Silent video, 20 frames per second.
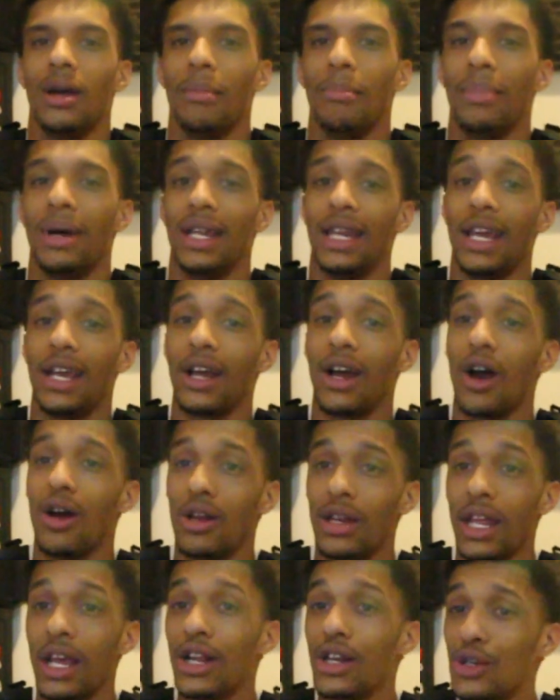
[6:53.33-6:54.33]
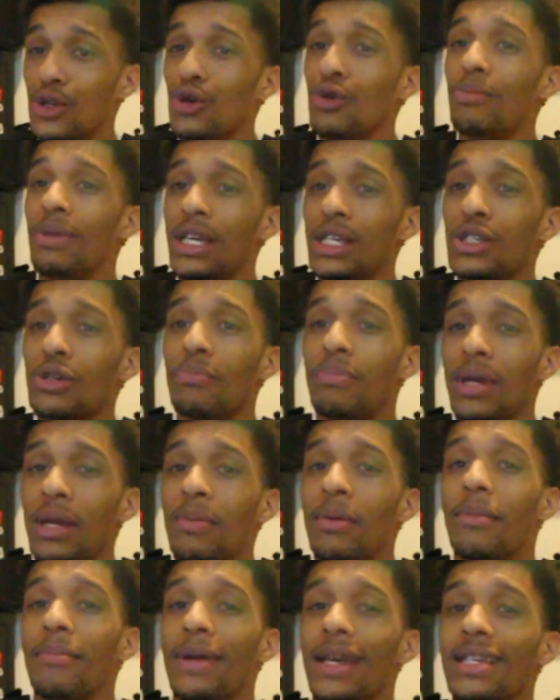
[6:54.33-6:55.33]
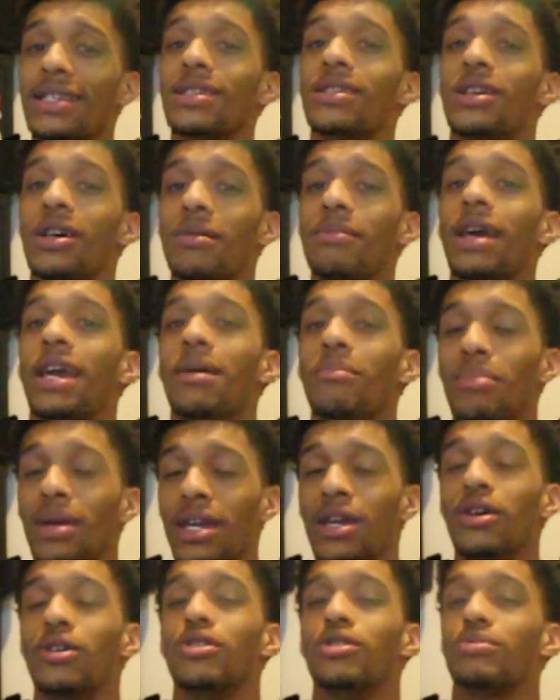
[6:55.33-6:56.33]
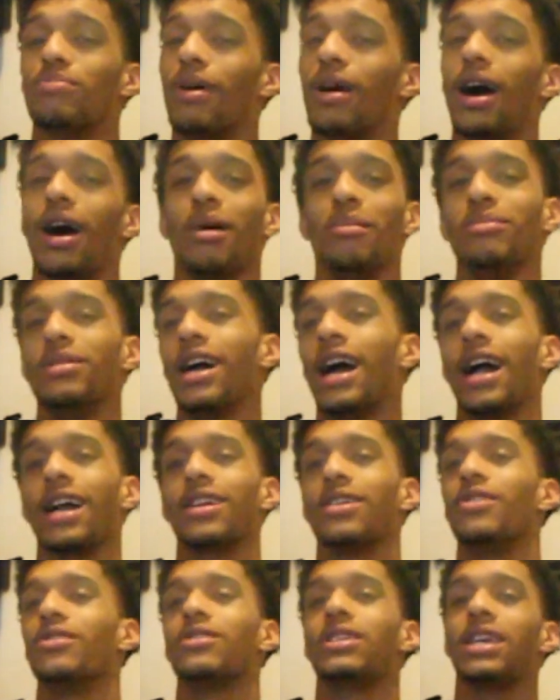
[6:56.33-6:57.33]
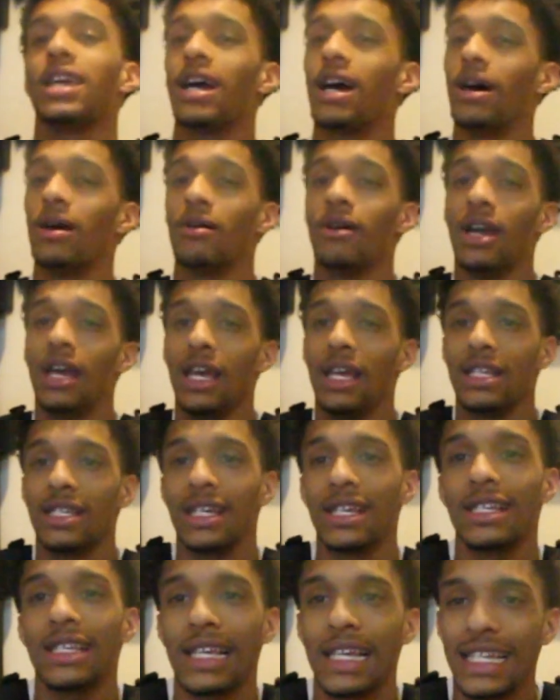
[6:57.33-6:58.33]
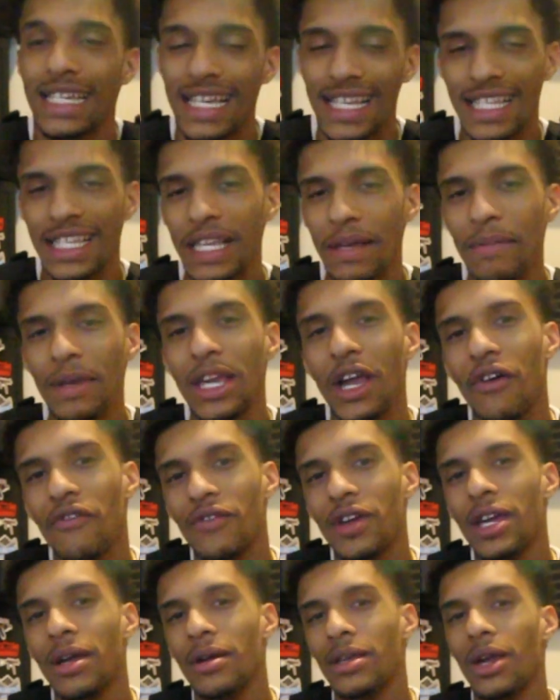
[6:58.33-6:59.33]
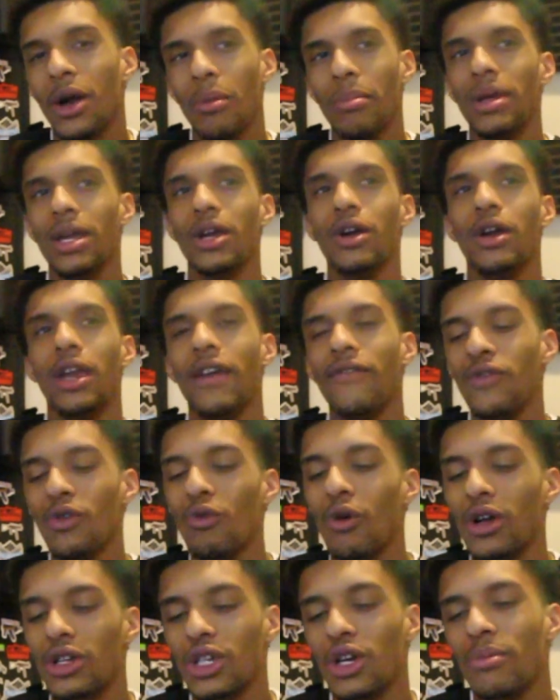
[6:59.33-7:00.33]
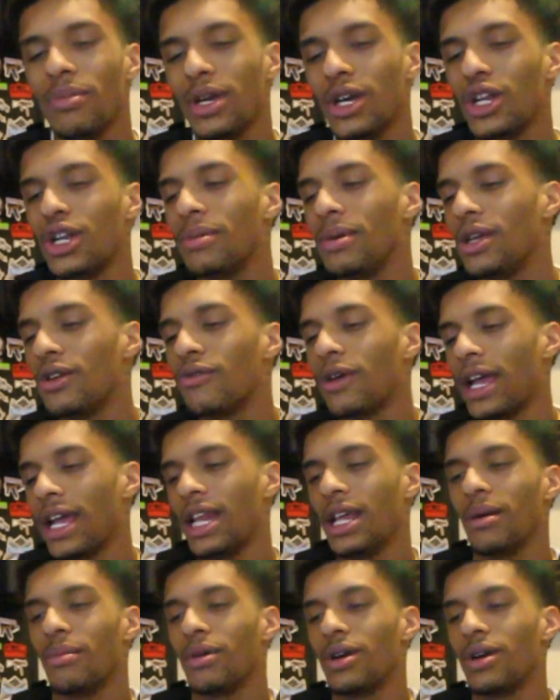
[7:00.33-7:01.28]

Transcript: But there there do be some people messing up their bills, bro. I'm not gonna count. Just just send me your bill your bill if you want your bill to be rated,